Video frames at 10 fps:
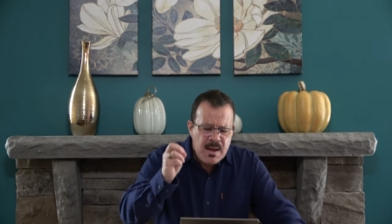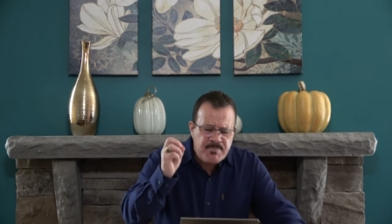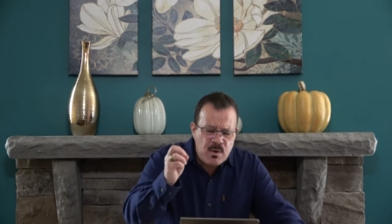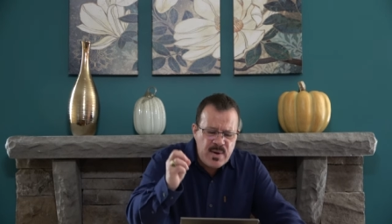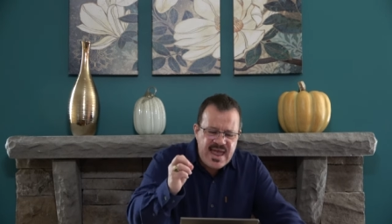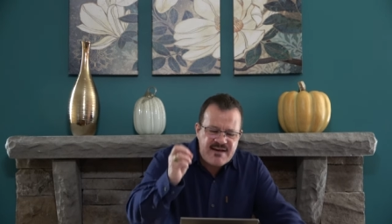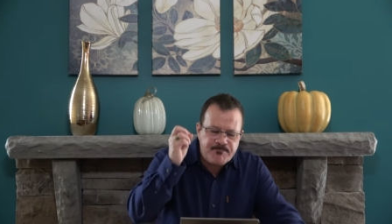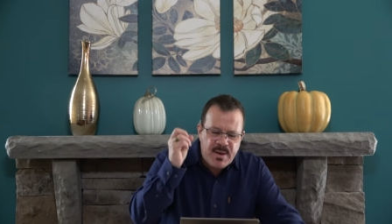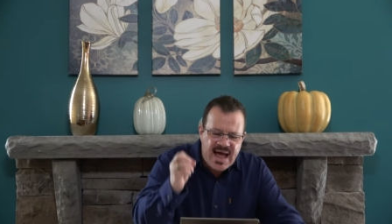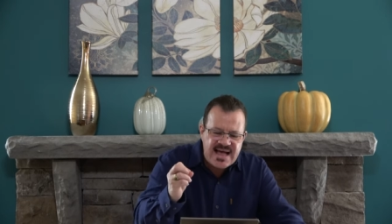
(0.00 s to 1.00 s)
But we
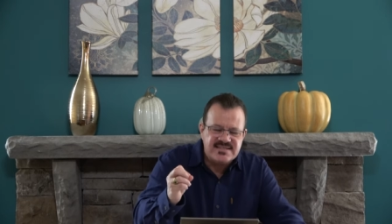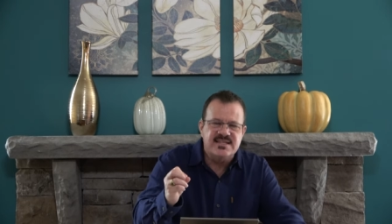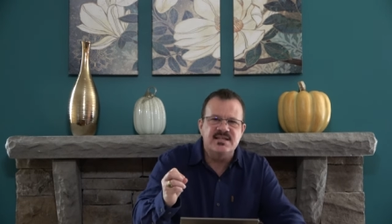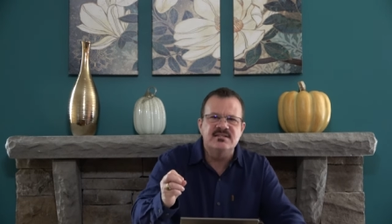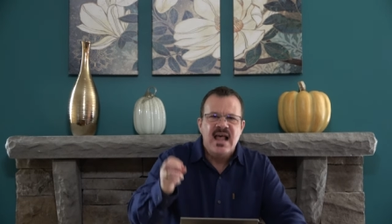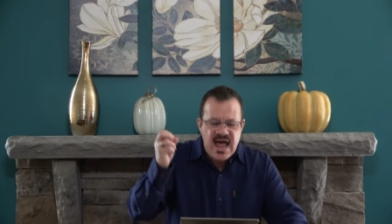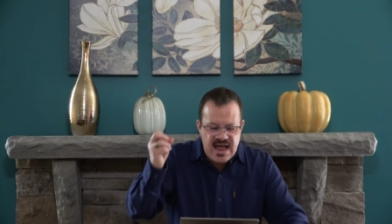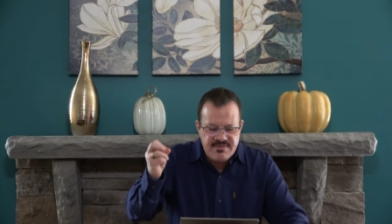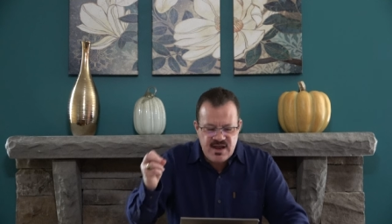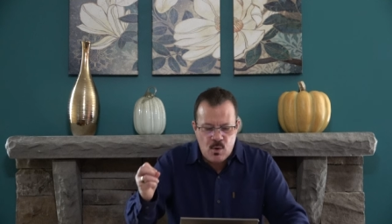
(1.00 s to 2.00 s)
have pastors
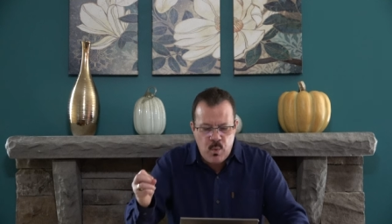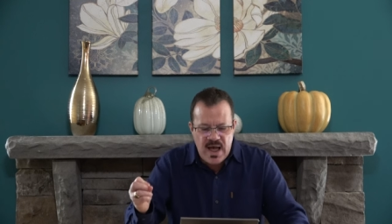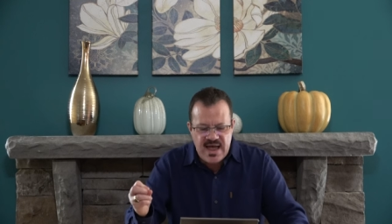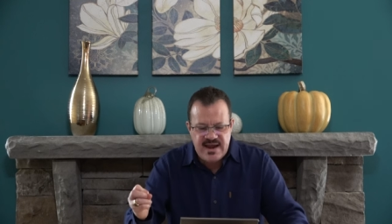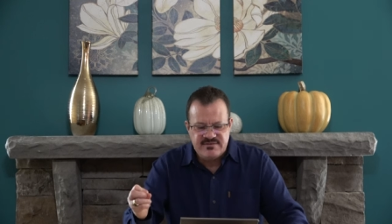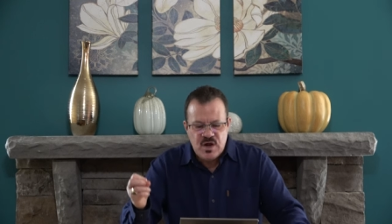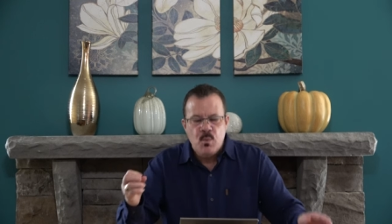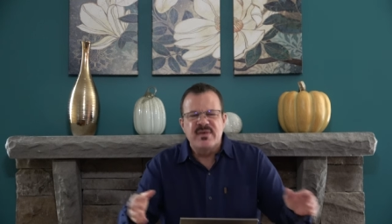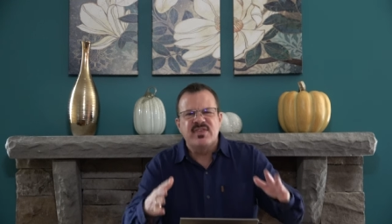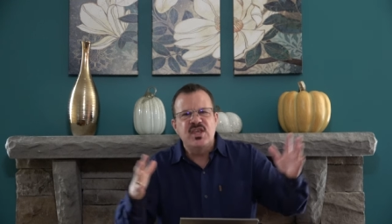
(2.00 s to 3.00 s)
and their wives
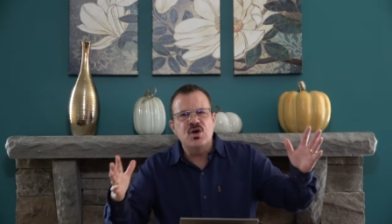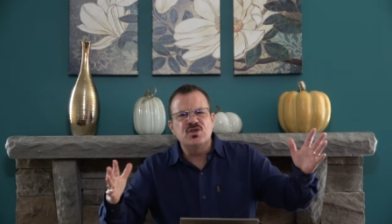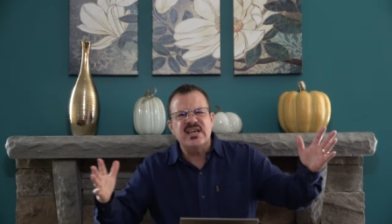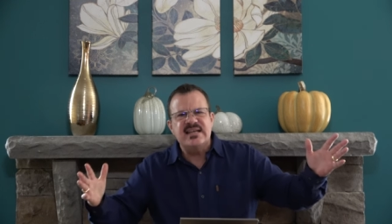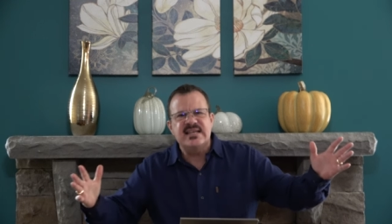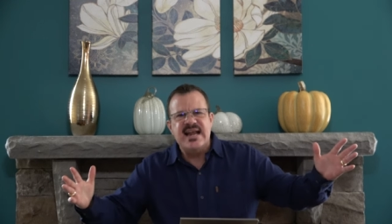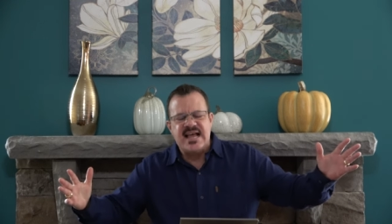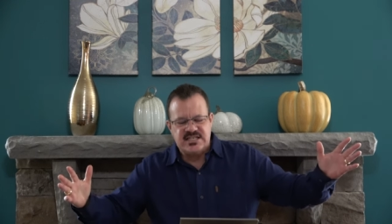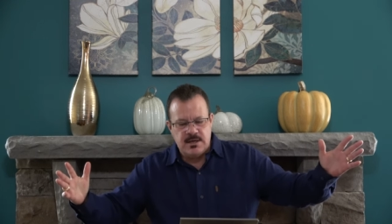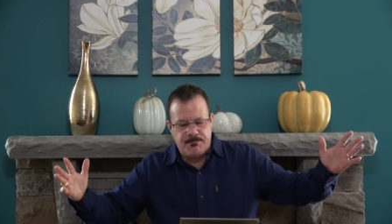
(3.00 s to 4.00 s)
with huge
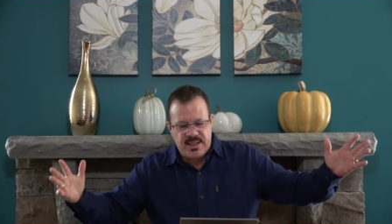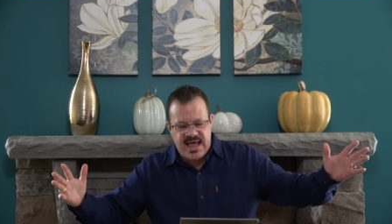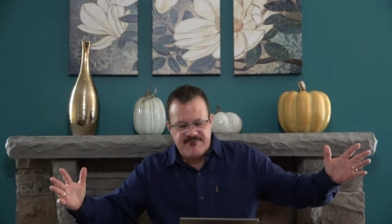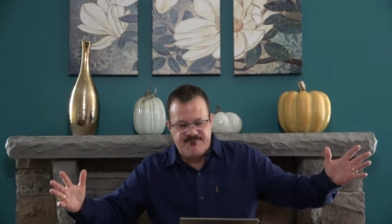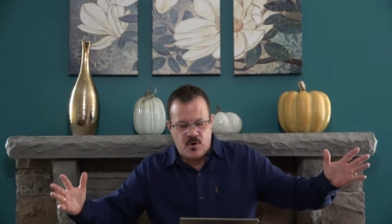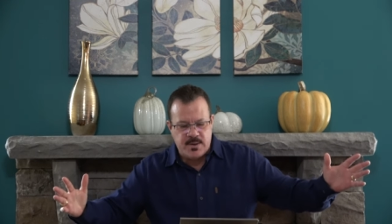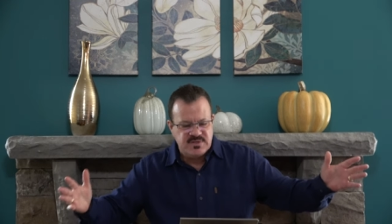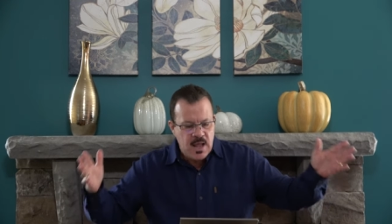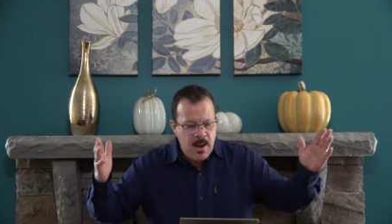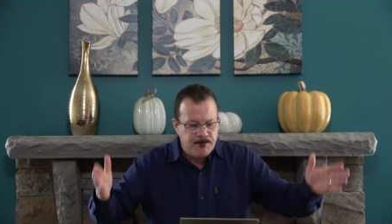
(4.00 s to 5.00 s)
international platforms
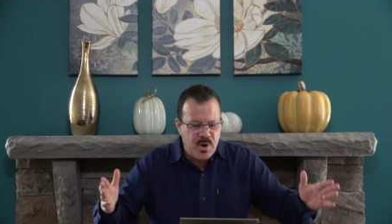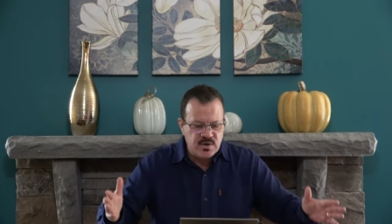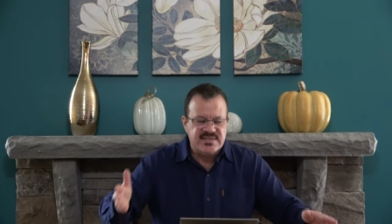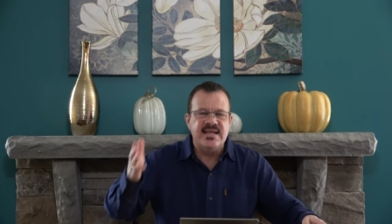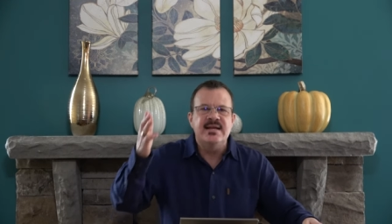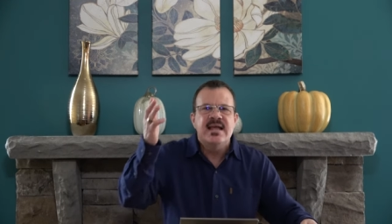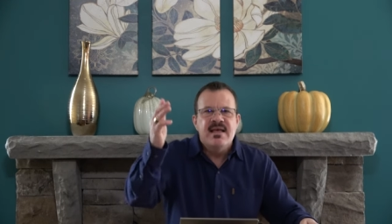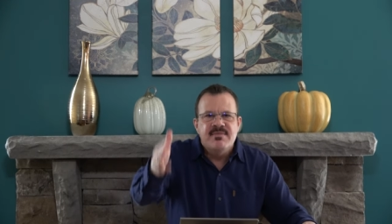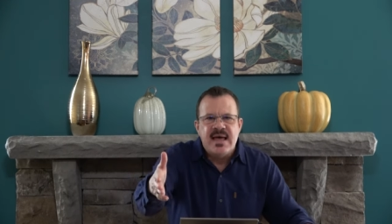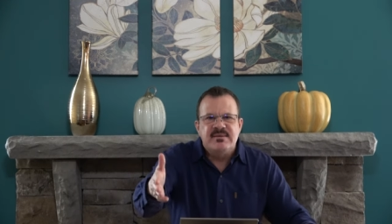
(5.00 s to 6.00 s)
posting
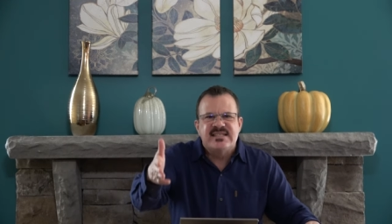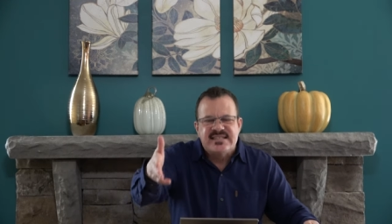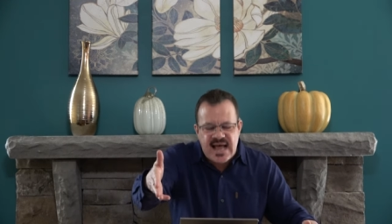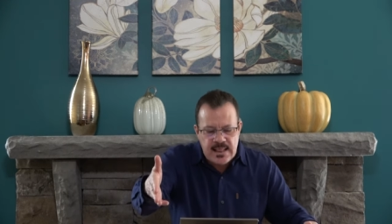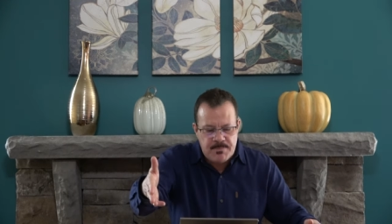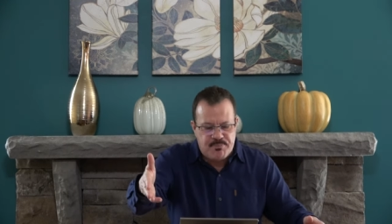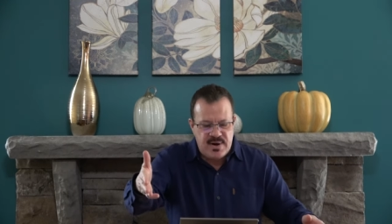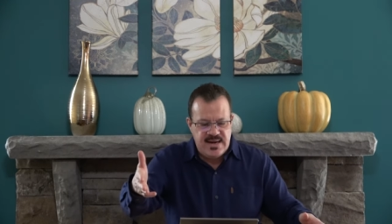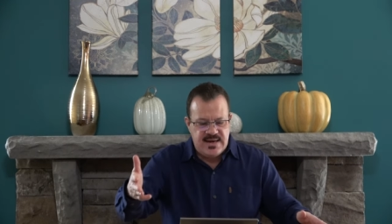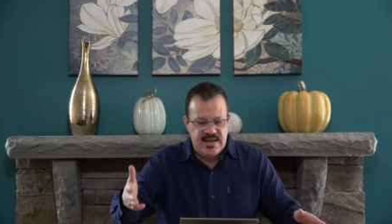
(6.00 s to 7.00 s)
them
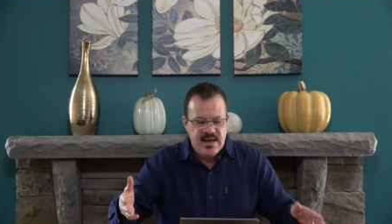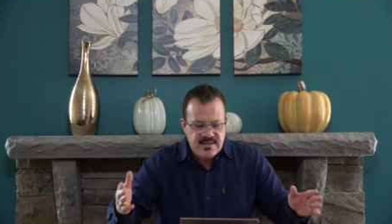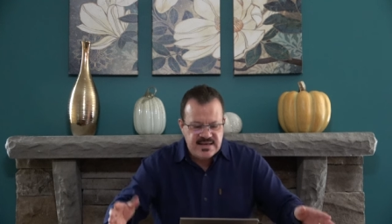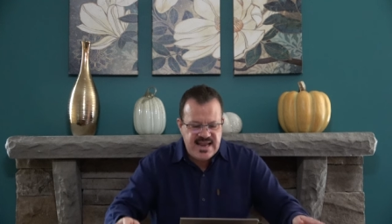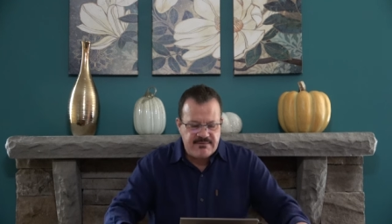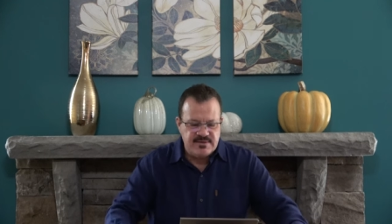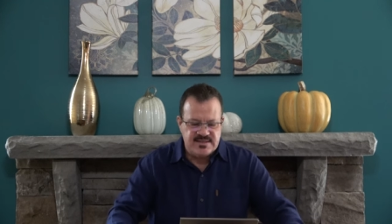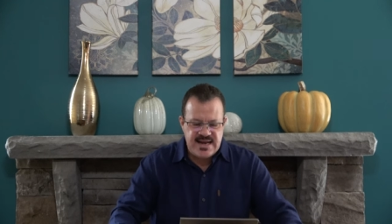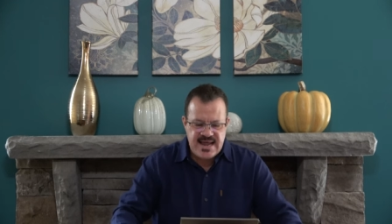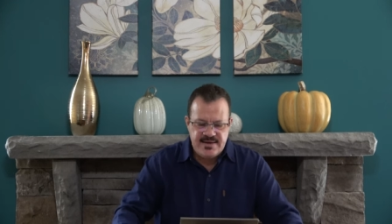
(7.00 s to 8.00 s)
celebrating the
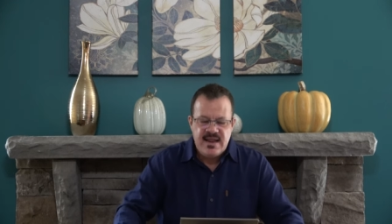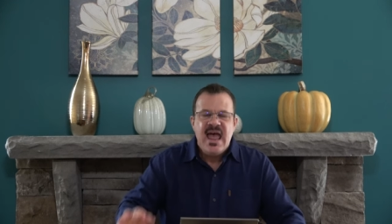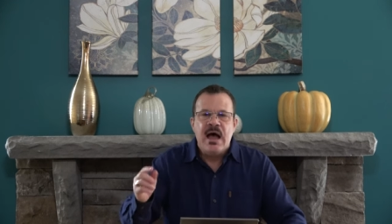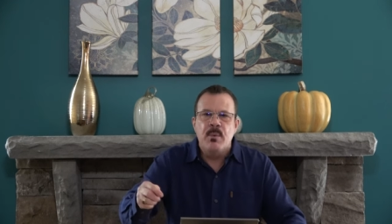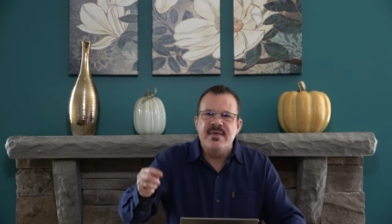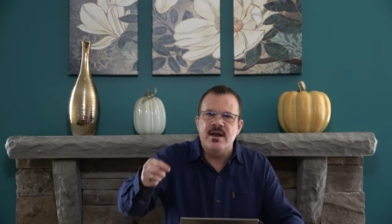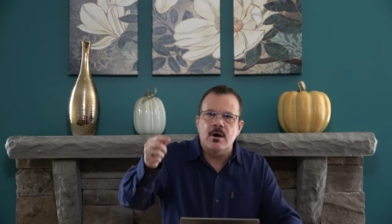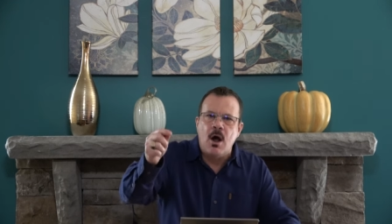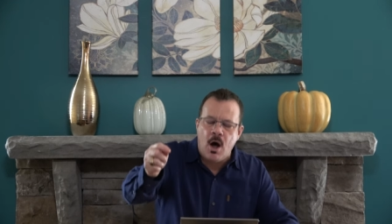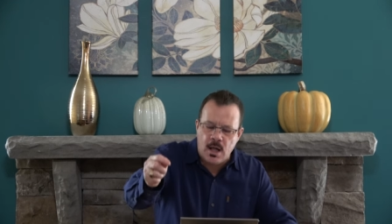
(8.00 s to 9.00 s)
devil's night. And when
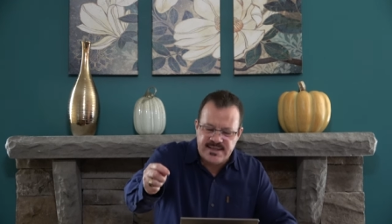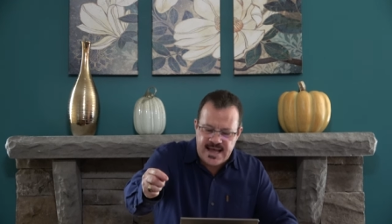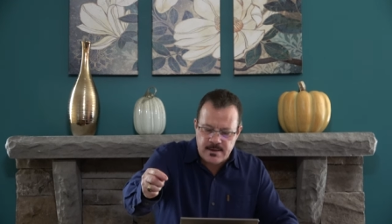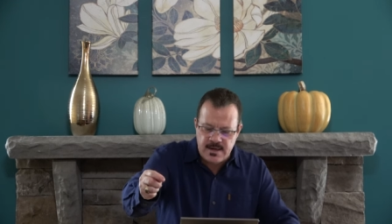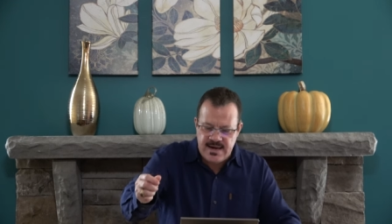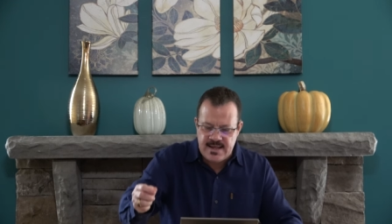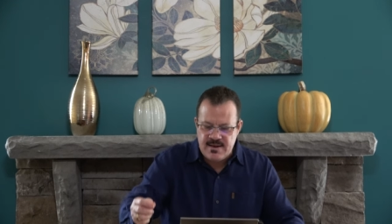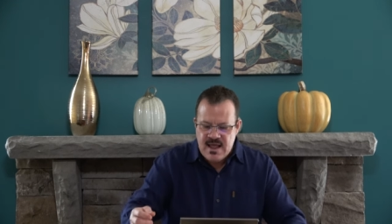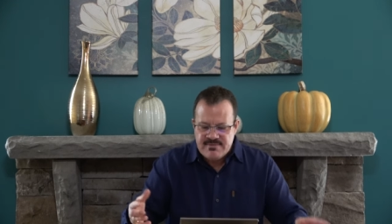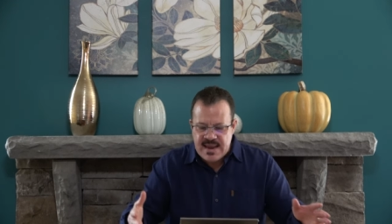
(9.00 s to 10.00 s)
they're called out on it,
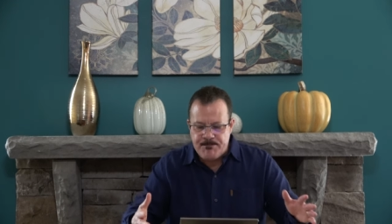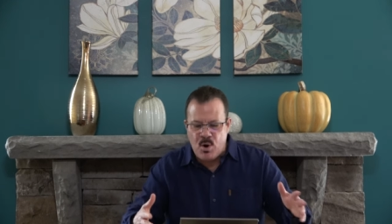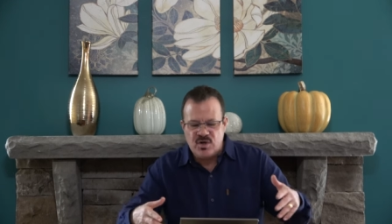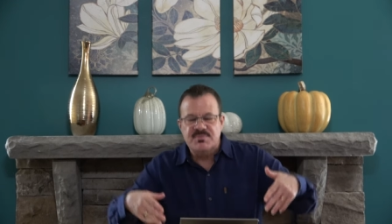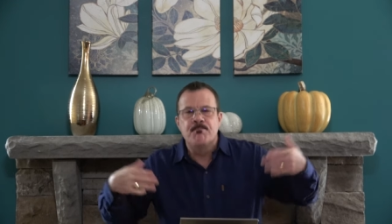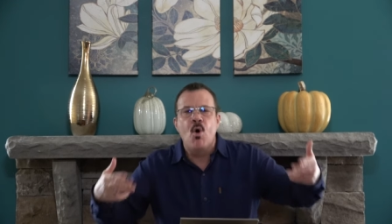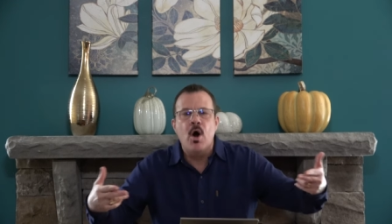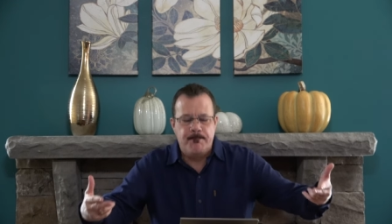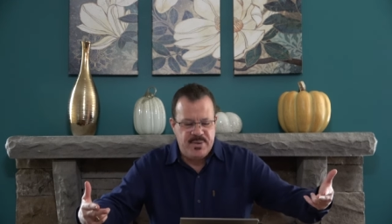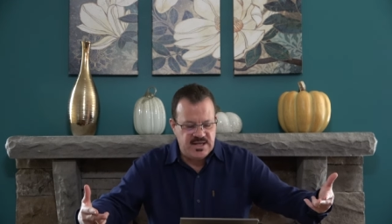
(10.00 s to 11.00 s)
they post
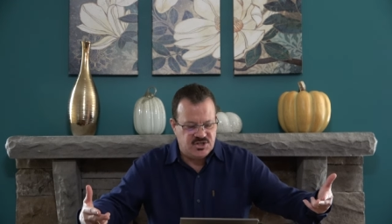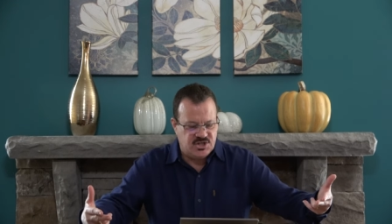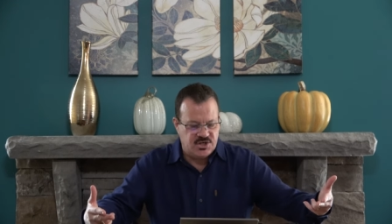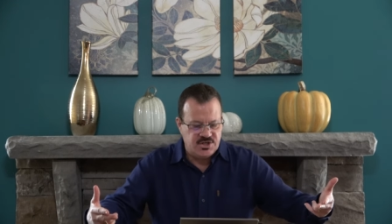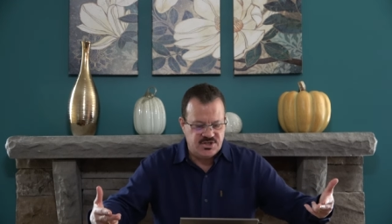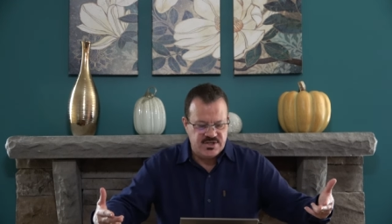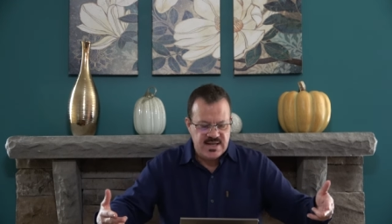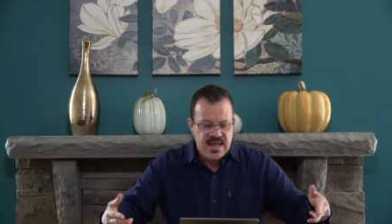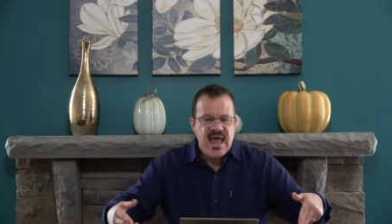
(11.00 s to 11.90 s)
more pictures